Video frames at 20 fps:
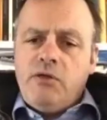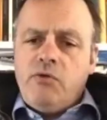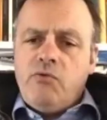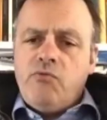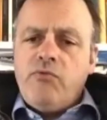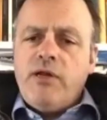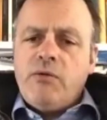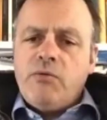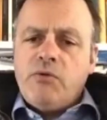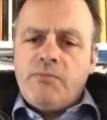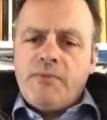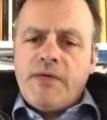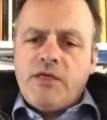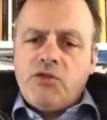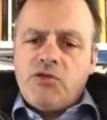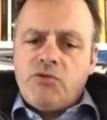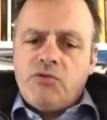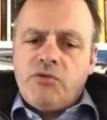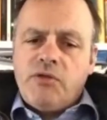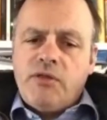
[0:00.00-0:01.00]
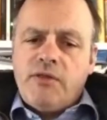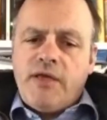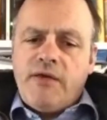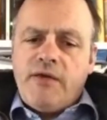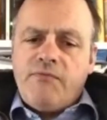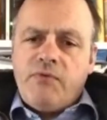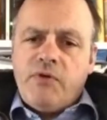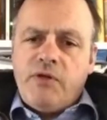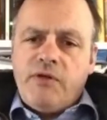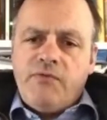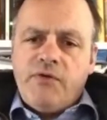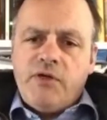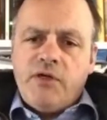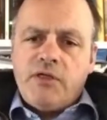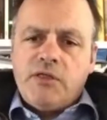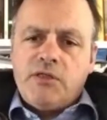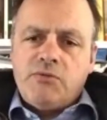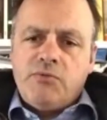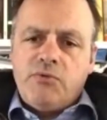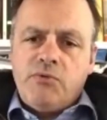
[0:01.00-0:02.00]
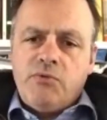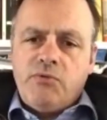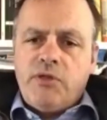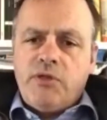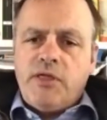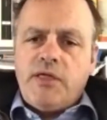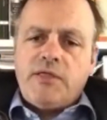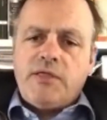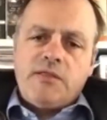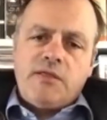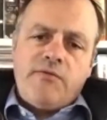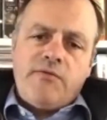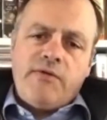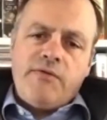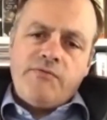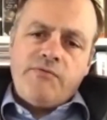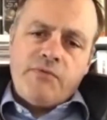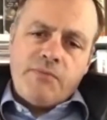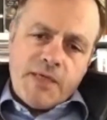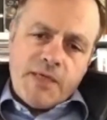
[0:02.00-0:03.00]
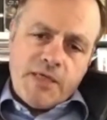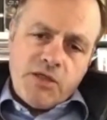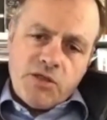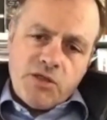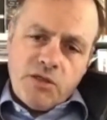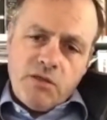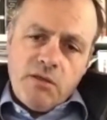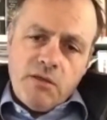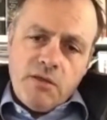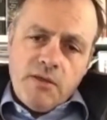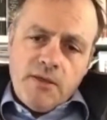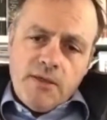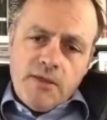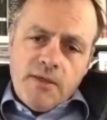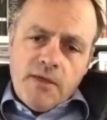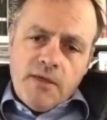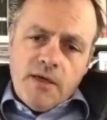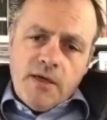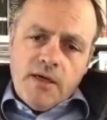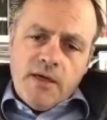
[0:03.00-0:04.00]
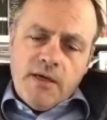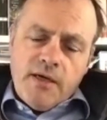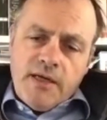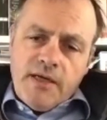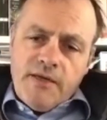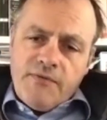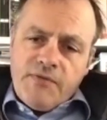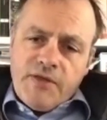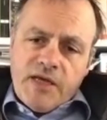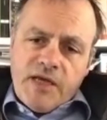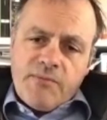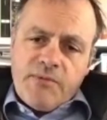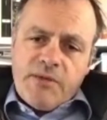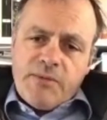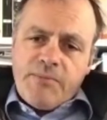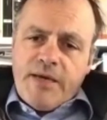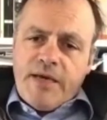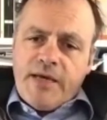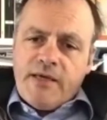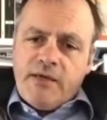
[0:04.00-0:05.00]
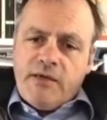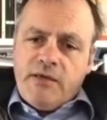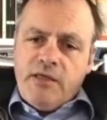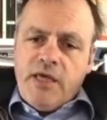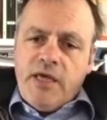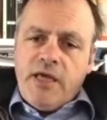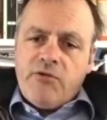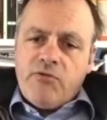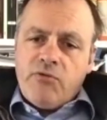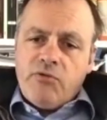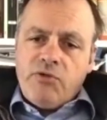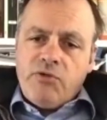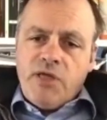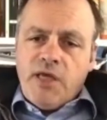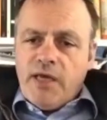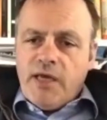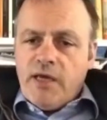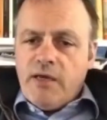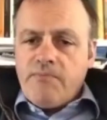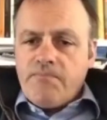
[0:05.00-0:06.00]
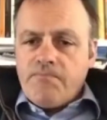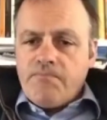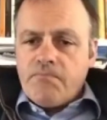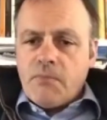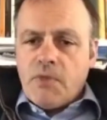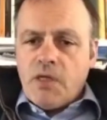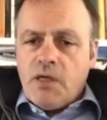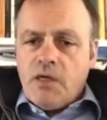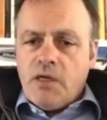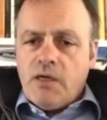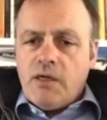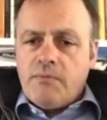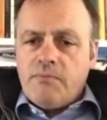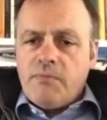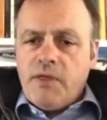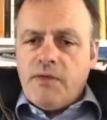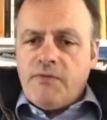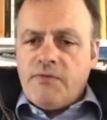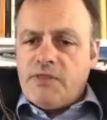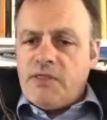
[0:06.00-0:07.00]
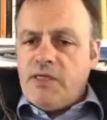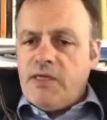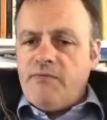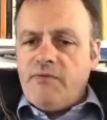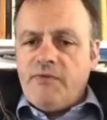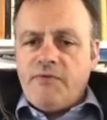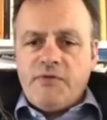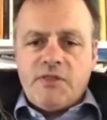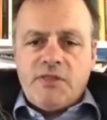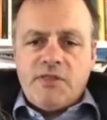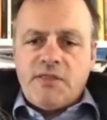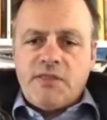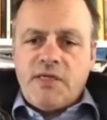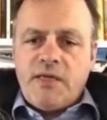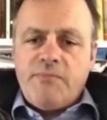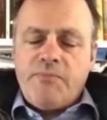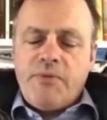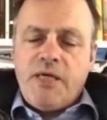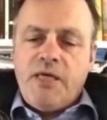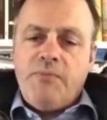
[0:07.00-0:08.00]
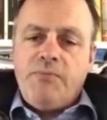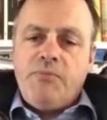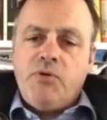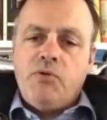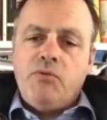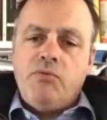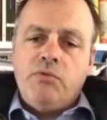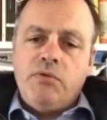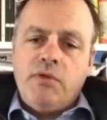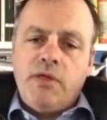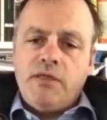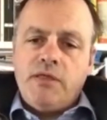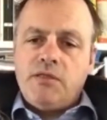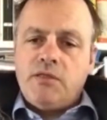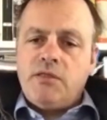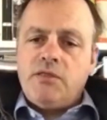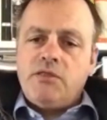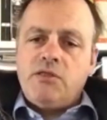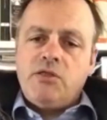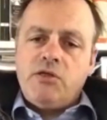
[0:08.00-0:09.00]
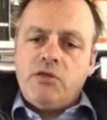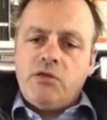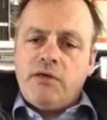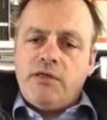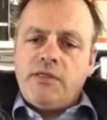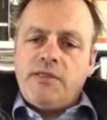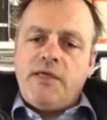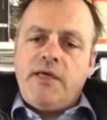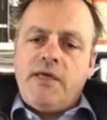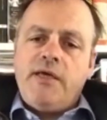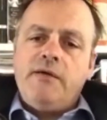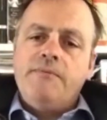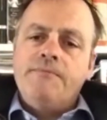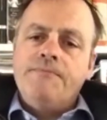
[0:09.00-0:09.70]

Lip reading: really want to make sure that they're fully versed with all the necessary information. And if they're coming back year on year, even if it's the same people, it's a good idea,